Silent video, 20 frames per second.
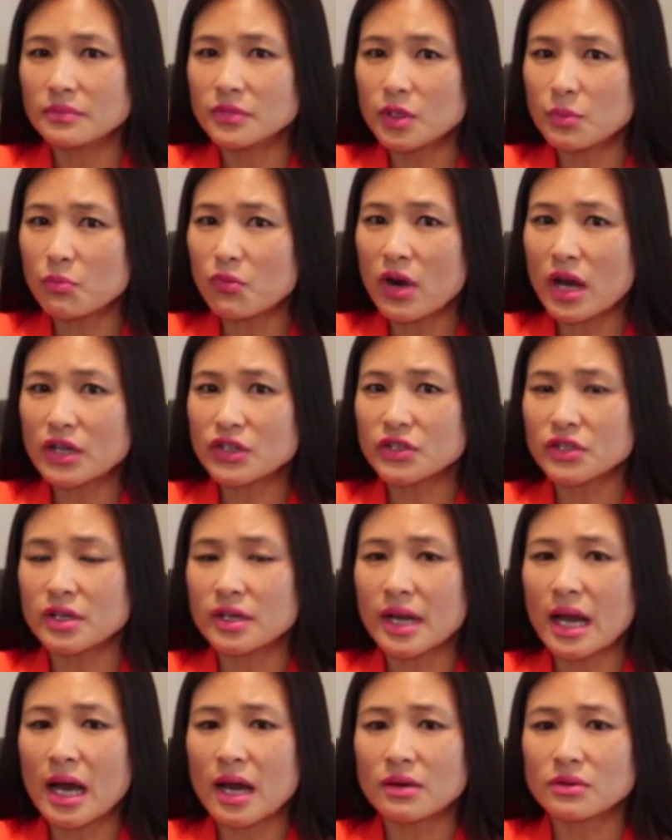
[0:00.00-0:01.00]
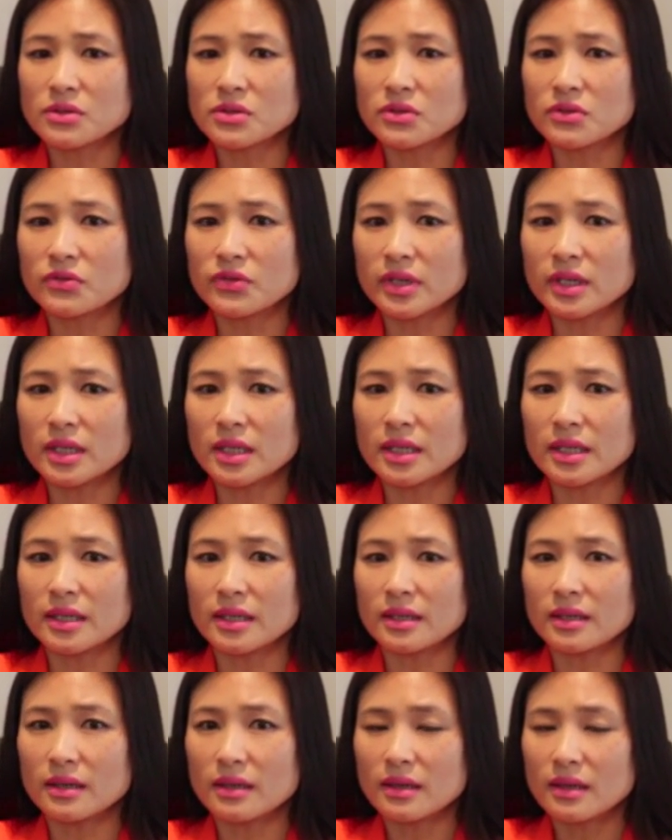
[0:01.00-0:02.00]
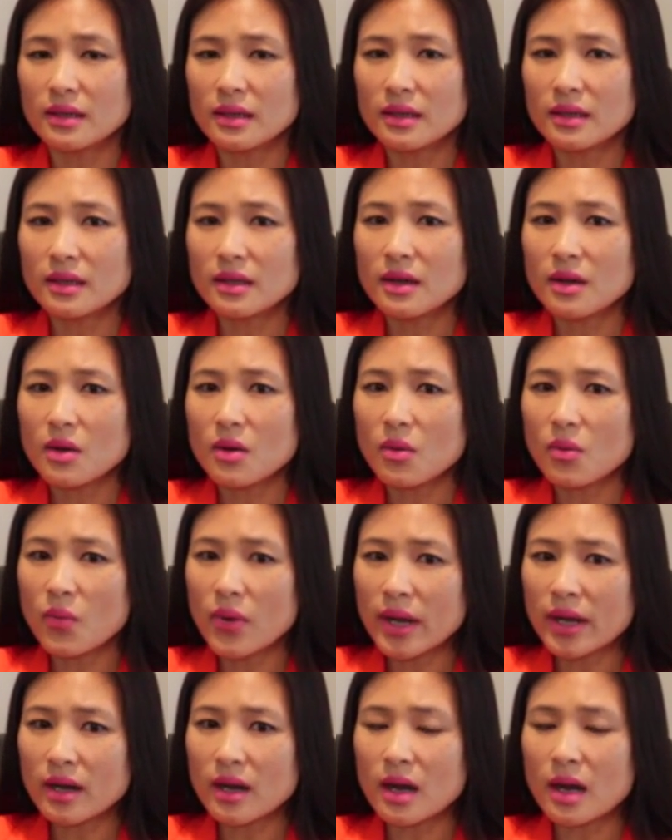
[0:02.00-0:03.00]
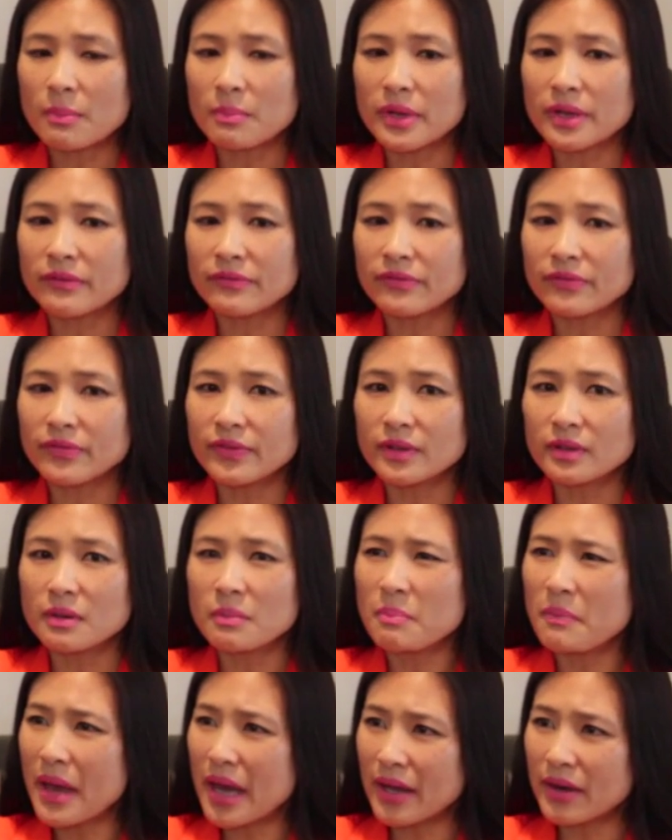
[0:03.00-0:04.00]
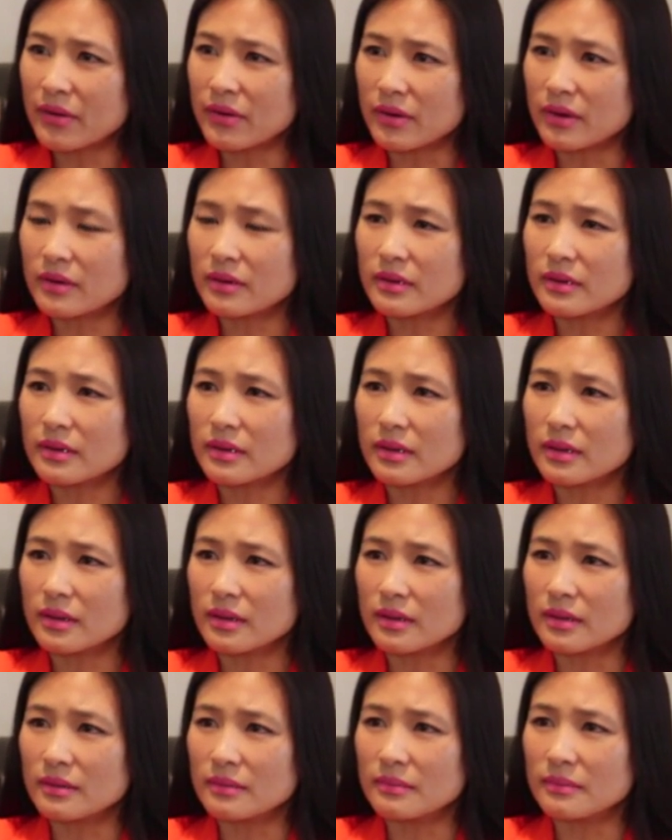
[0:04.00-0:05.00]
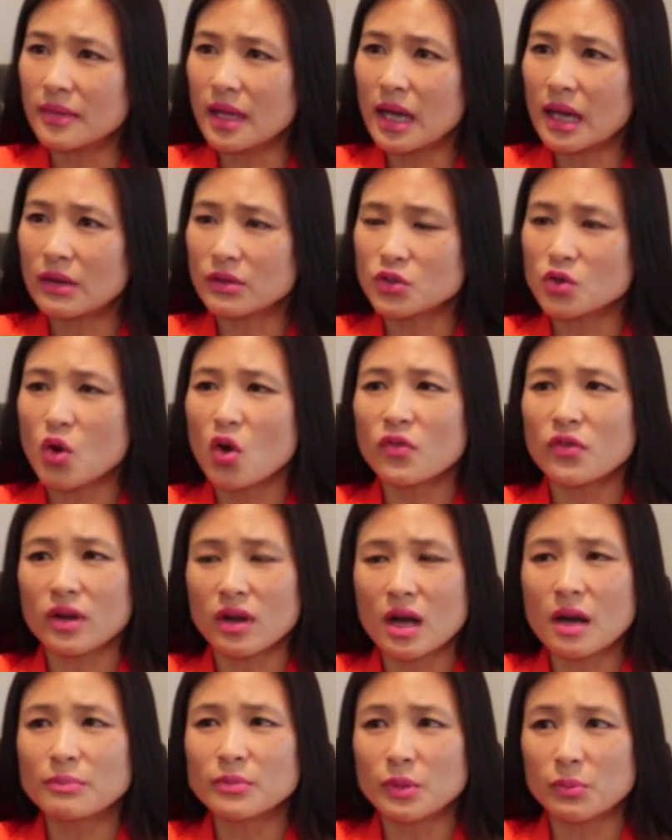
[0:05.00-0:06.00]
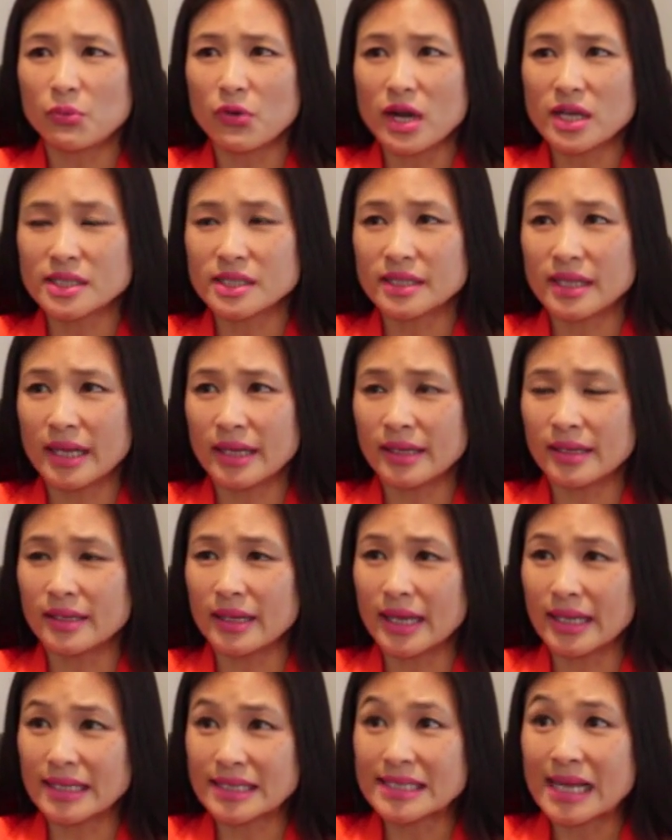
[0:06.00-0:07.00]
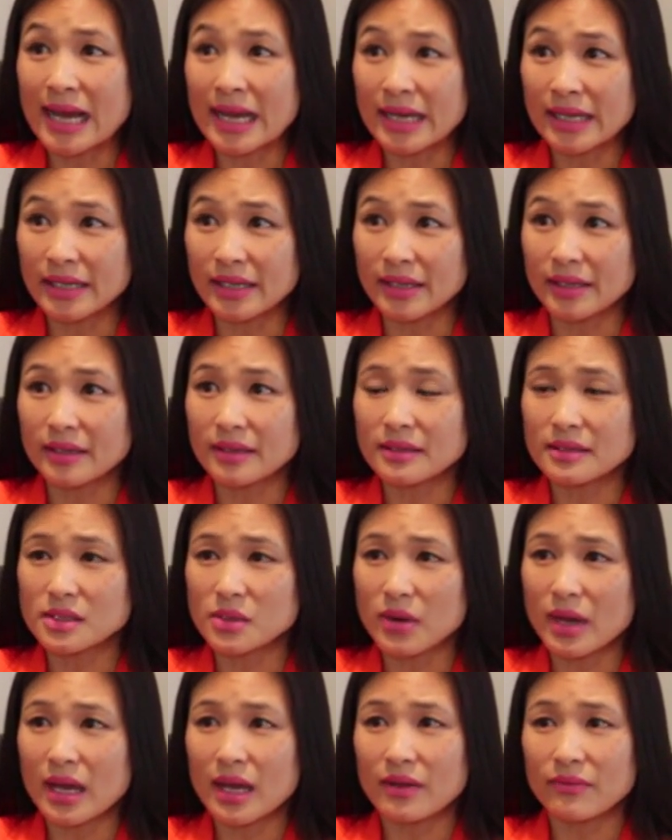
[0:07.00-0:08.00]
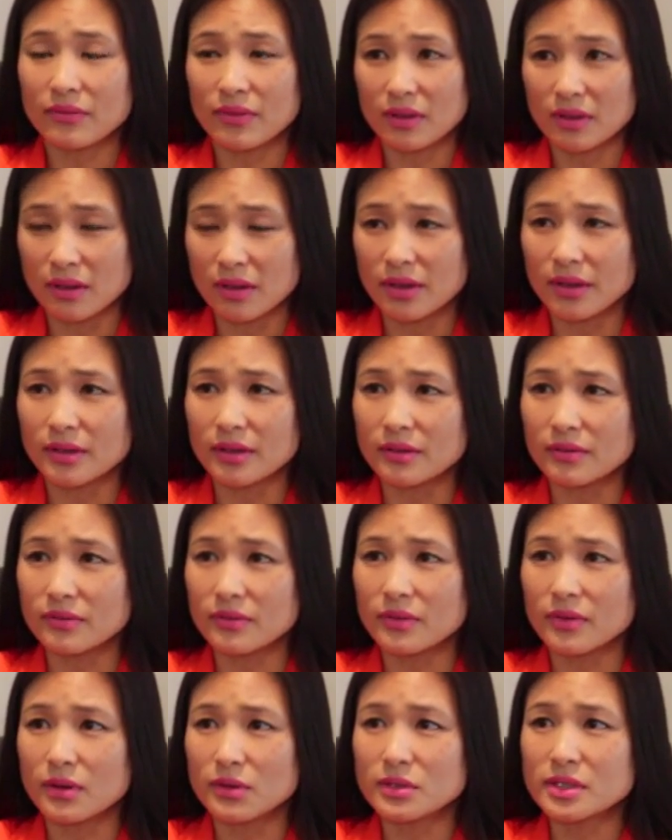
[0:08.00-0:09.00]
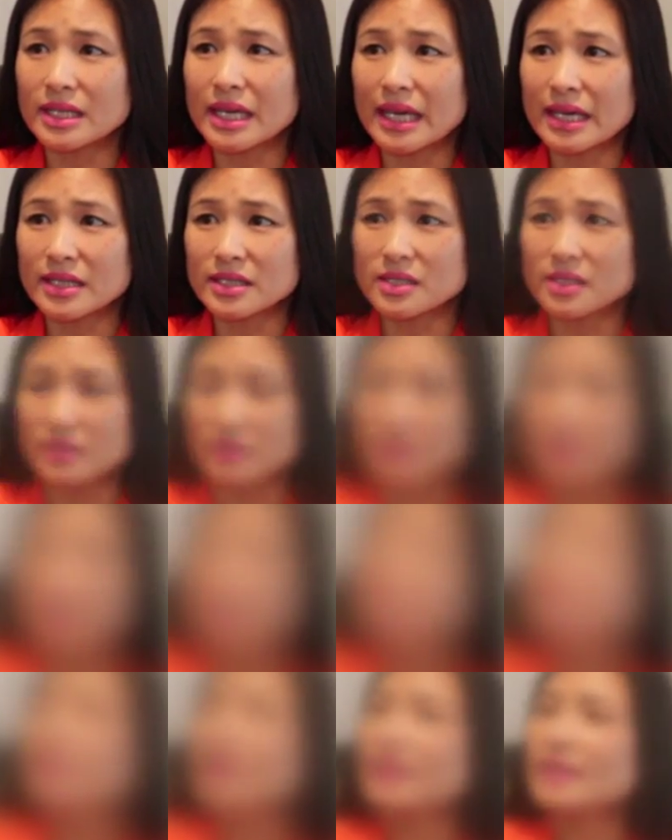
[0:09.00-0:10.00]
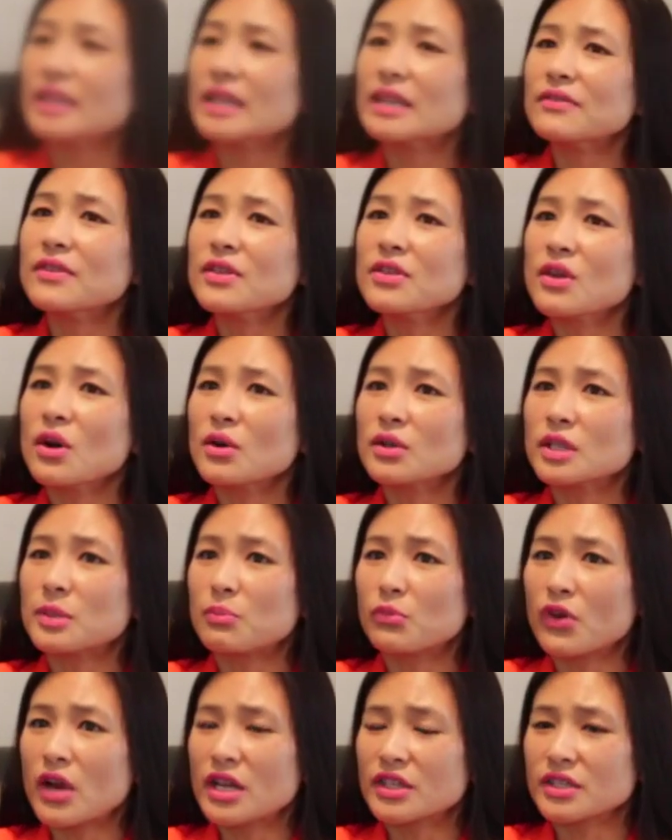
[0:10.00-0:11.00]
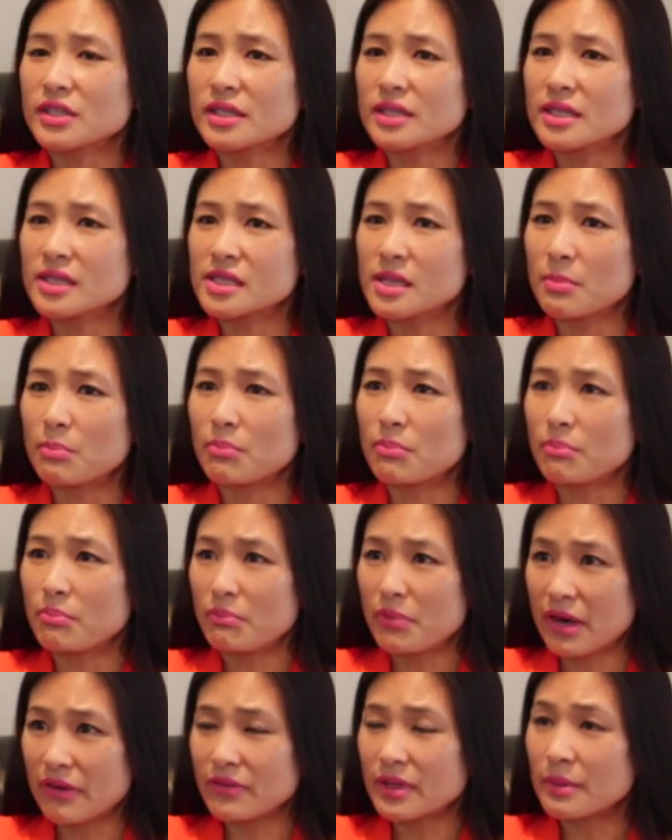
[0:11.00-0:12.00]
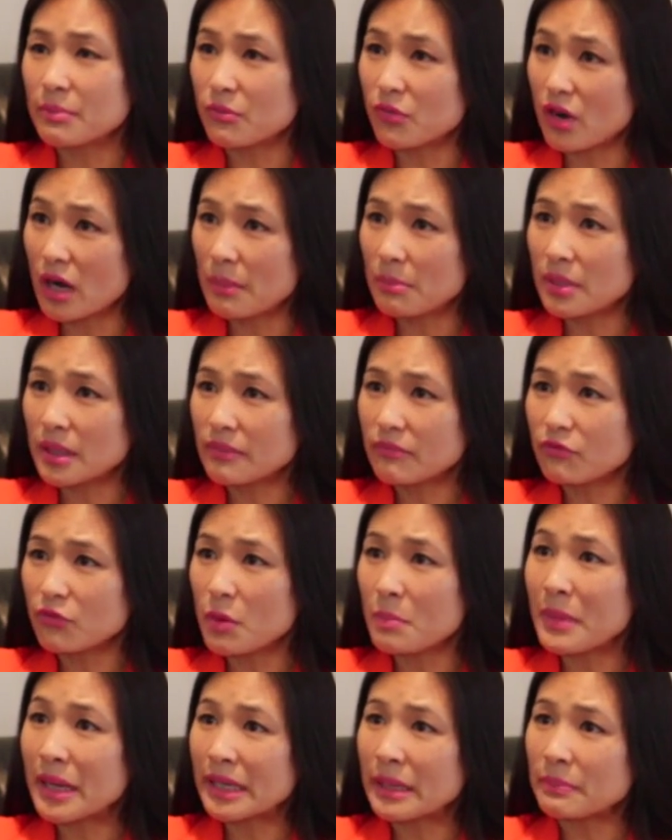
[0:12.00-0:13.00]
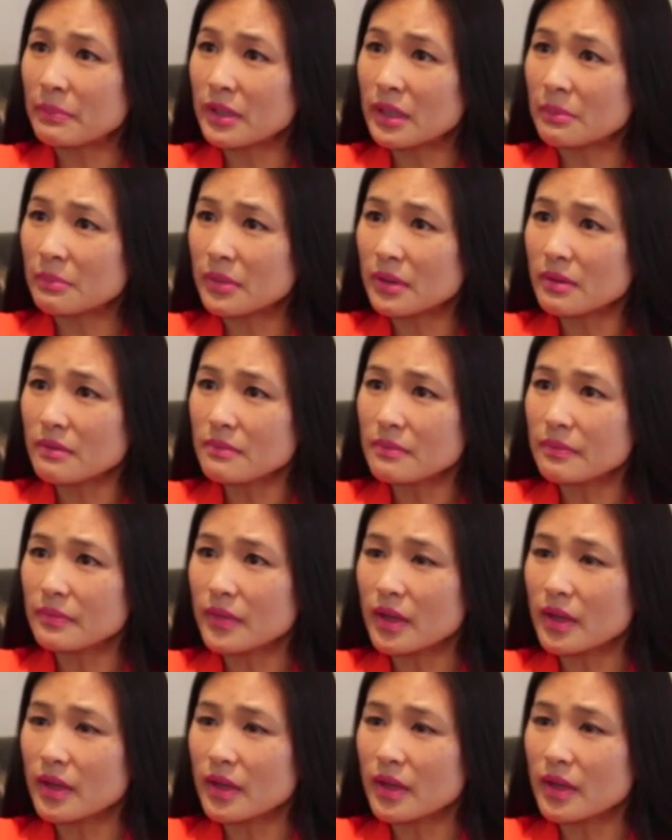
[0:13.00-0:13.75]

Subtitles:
depression, how to really wake up and feel better, how to overcome depression and anxiety. So I have a lot of those cases. Right. Even though depression is a prevalent problem for many people,